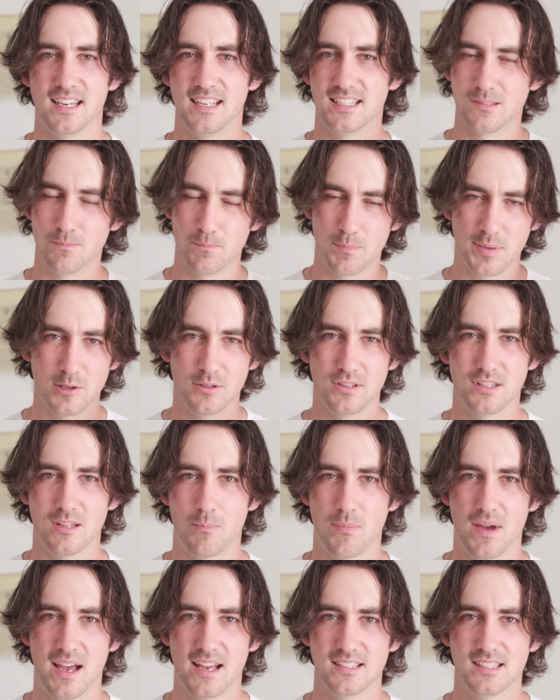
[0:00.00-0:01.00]
it's built the
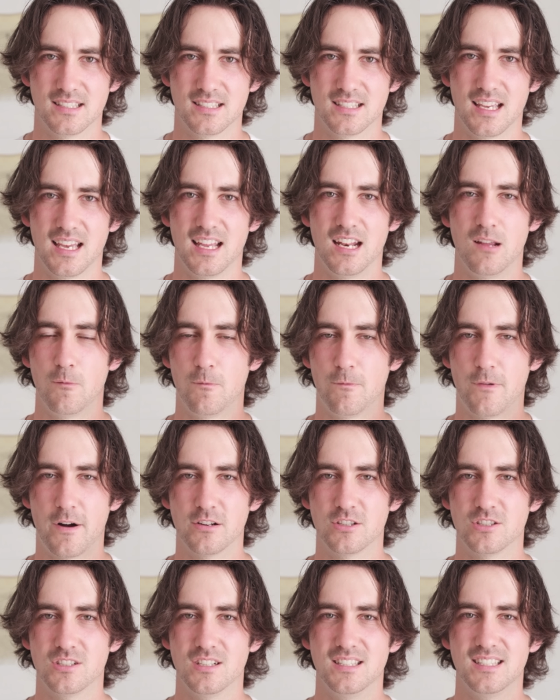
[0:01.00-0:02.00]
best, and it
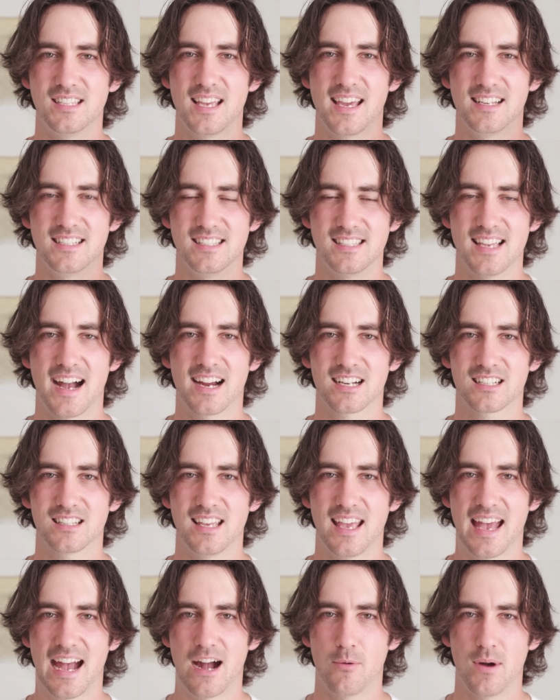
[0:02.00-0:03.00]
functions exactly
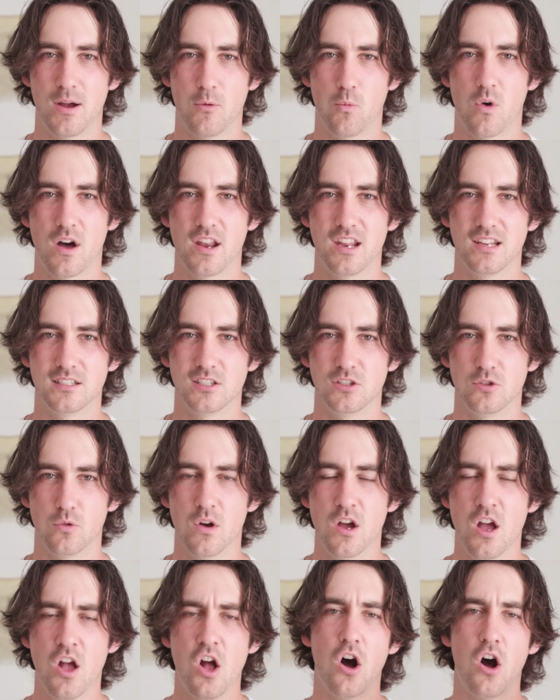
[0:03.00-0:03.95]
how I want it to,